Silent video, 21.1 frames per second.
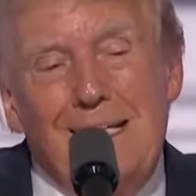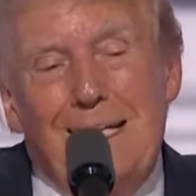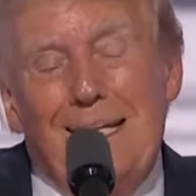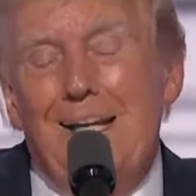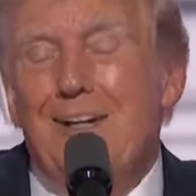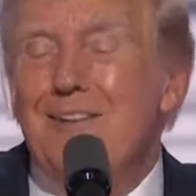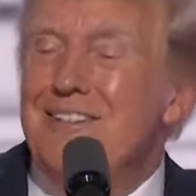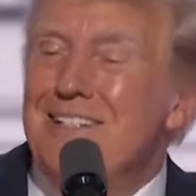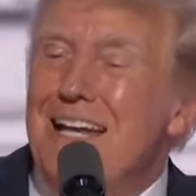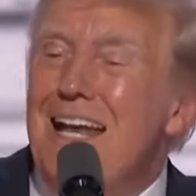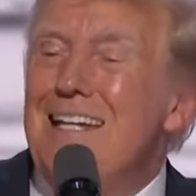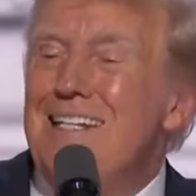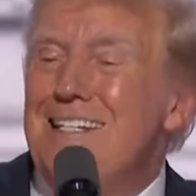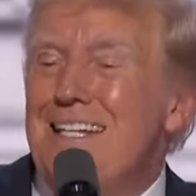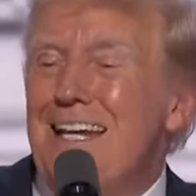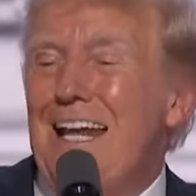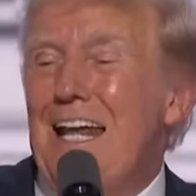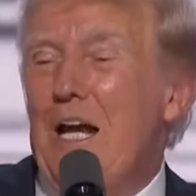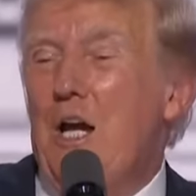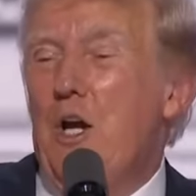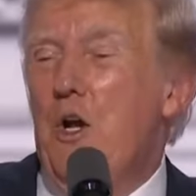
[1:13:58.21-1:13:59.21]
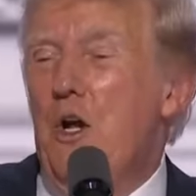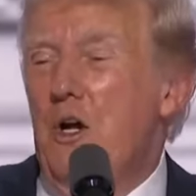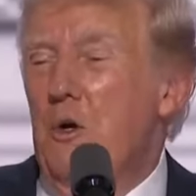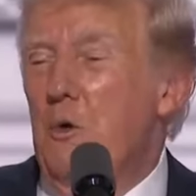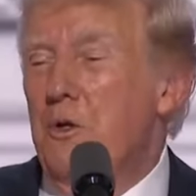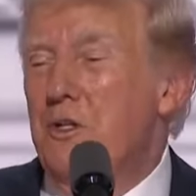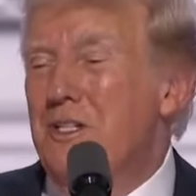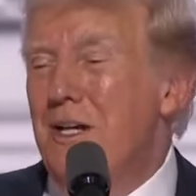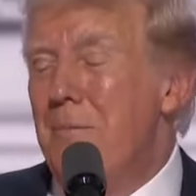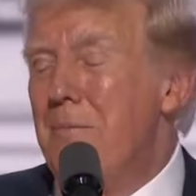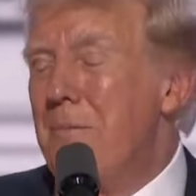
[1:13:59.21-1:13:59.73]
you know, it's nice to get along
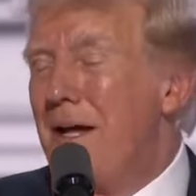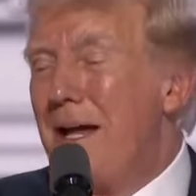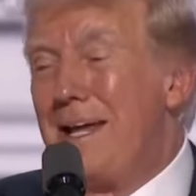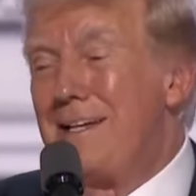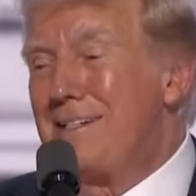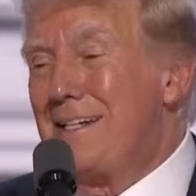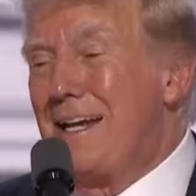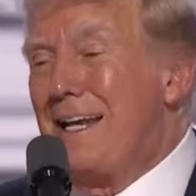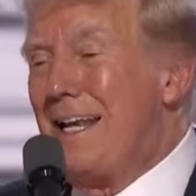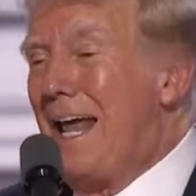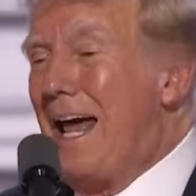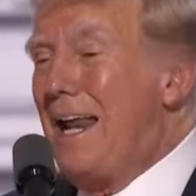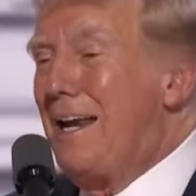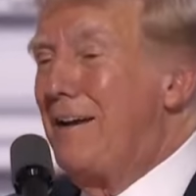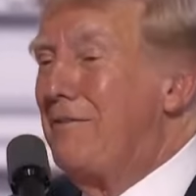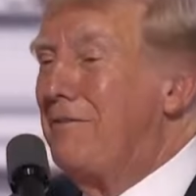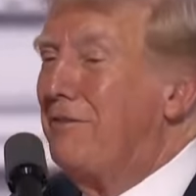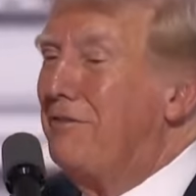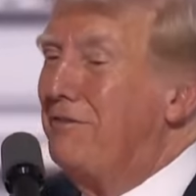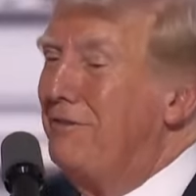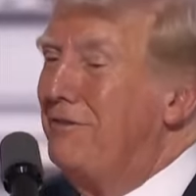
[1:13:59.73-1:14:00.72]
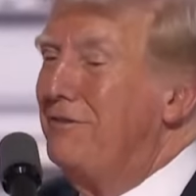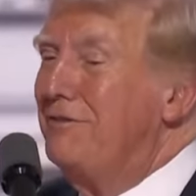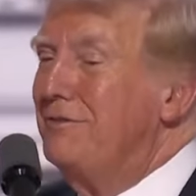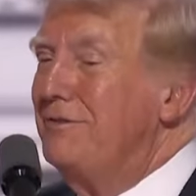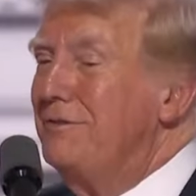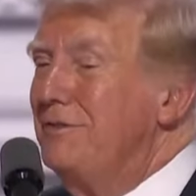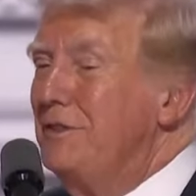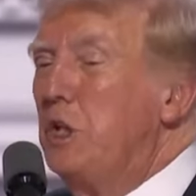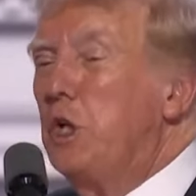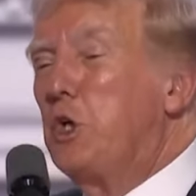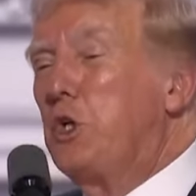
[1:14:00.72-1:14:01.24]
with somebody who has a lot of
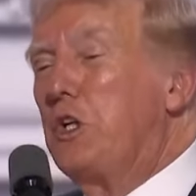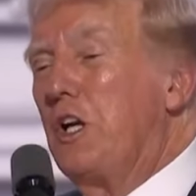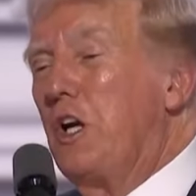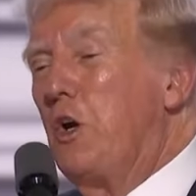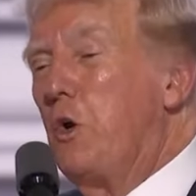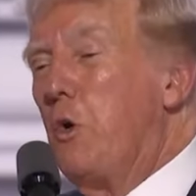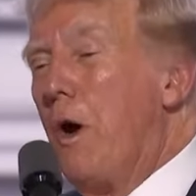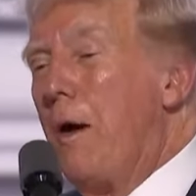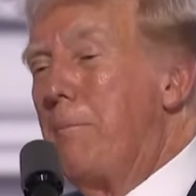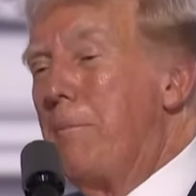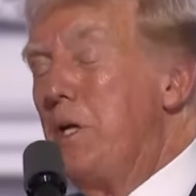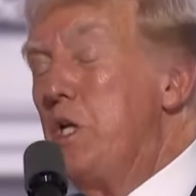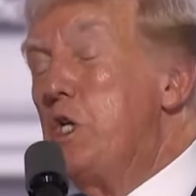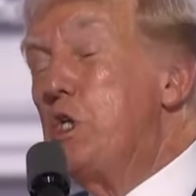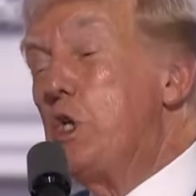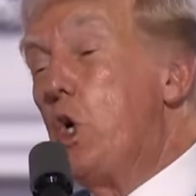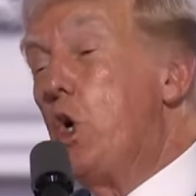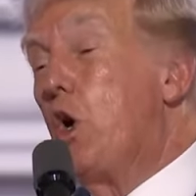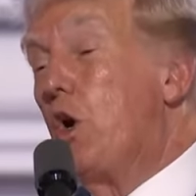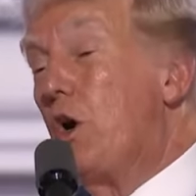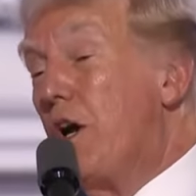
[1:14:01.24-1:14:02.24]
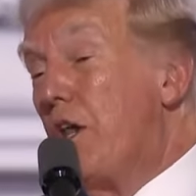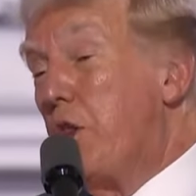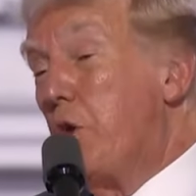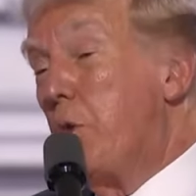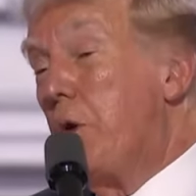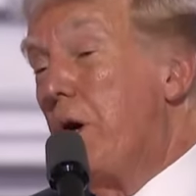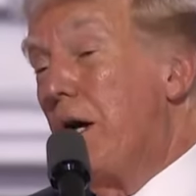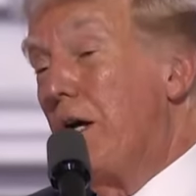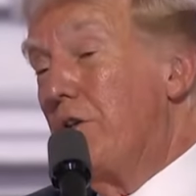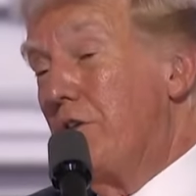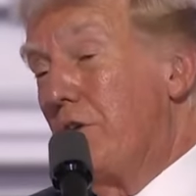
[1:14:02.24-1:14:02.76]
nuclear weapons or
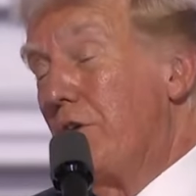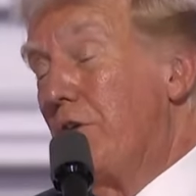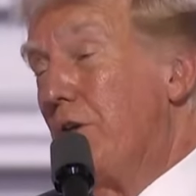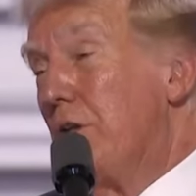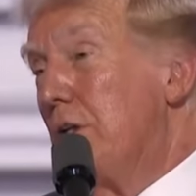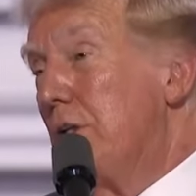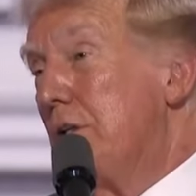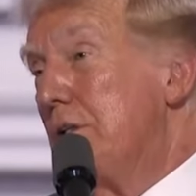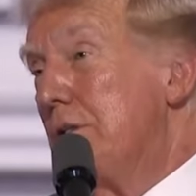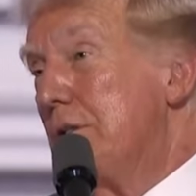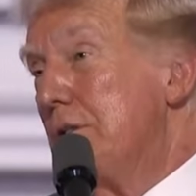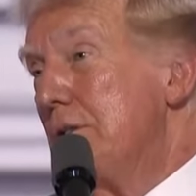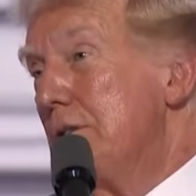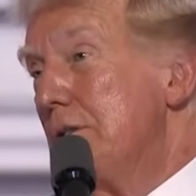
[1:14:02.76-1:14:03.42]
otherwise, isn't it?